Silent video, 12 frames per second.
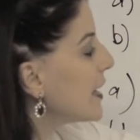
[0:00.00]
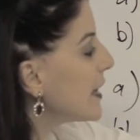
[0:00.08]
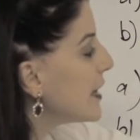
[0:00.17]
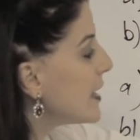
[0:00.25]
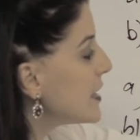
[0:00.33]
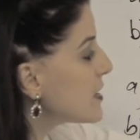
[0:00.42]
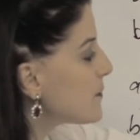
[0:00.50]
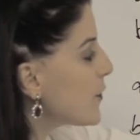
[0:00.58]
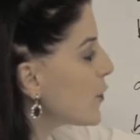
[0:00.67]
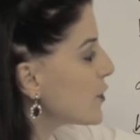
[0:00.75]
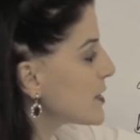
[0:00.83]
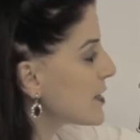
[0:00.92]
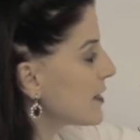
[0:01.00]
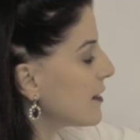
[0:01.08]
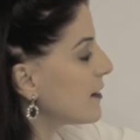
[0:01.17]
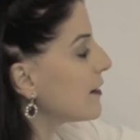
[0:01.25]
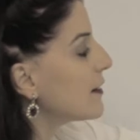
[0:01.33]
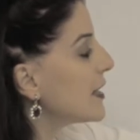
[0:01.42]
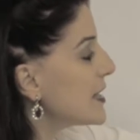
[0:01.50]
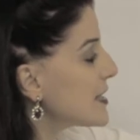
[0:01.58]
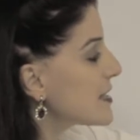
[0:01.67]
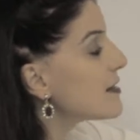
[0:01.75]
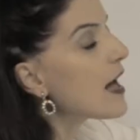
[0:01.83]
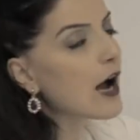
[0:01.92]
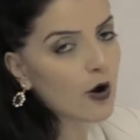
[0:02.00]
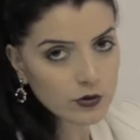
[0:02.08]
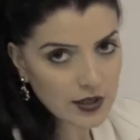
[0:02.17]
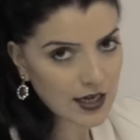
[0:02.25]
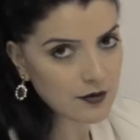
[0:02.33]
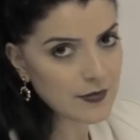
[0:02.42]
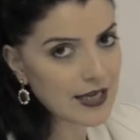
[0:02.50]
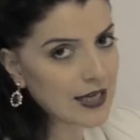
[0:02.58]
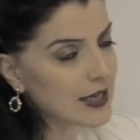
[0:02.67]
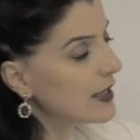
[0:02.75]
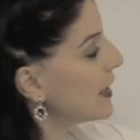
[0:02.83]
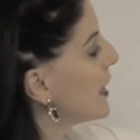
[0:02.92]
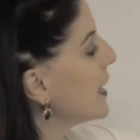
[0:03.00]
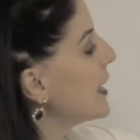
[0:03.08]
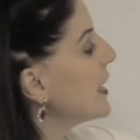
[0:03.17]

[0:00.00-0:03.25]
this person, this noun,